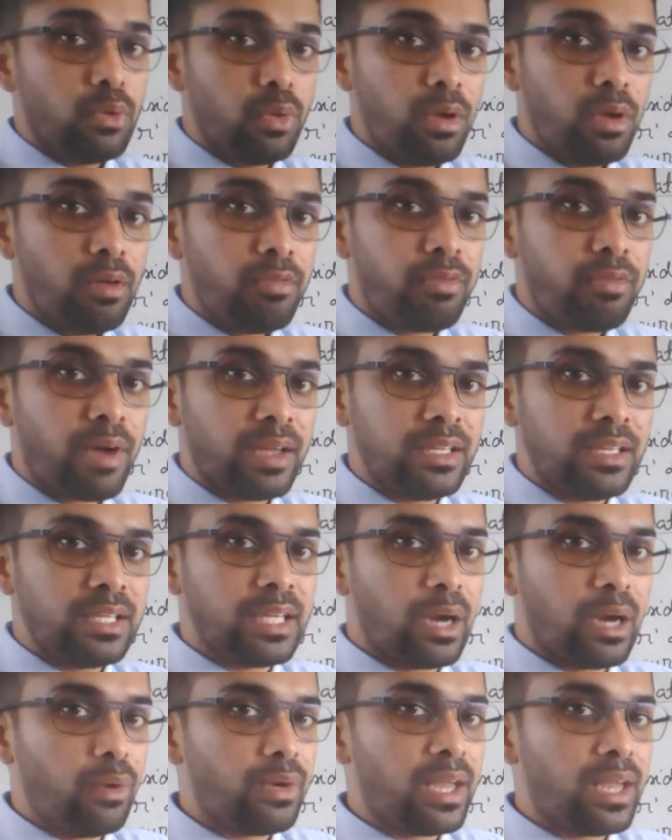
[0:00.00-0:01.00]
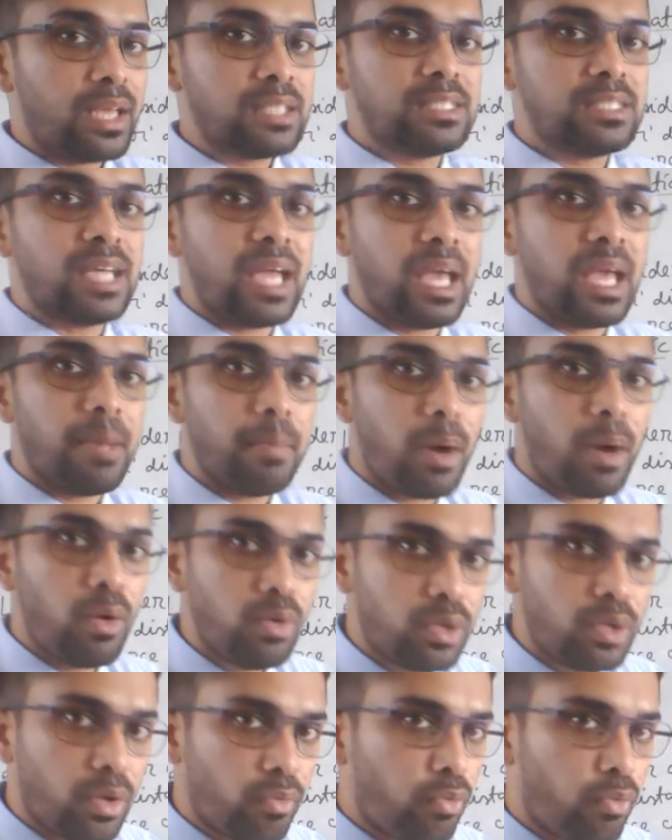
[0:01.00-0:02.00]
We will find it out as the
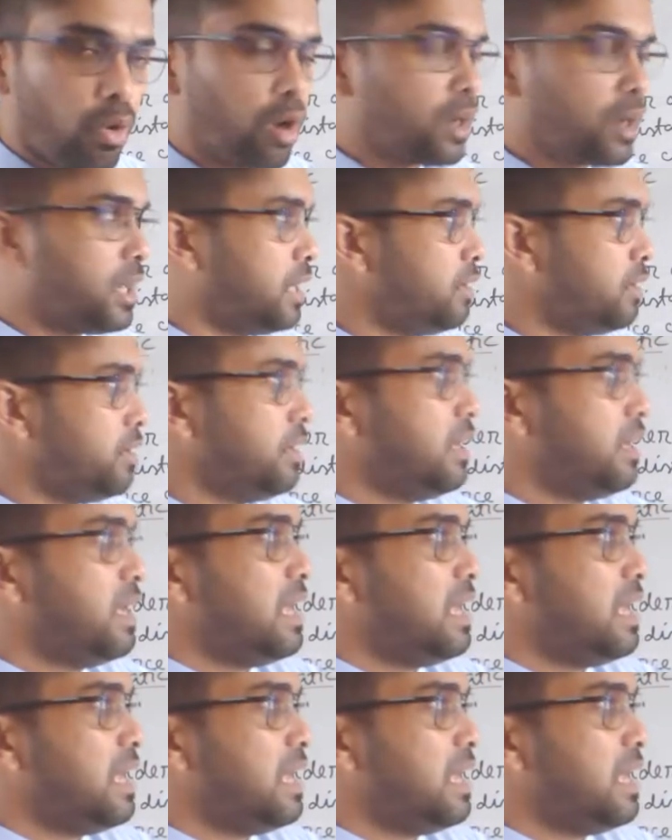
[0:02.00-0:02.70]
amount of work done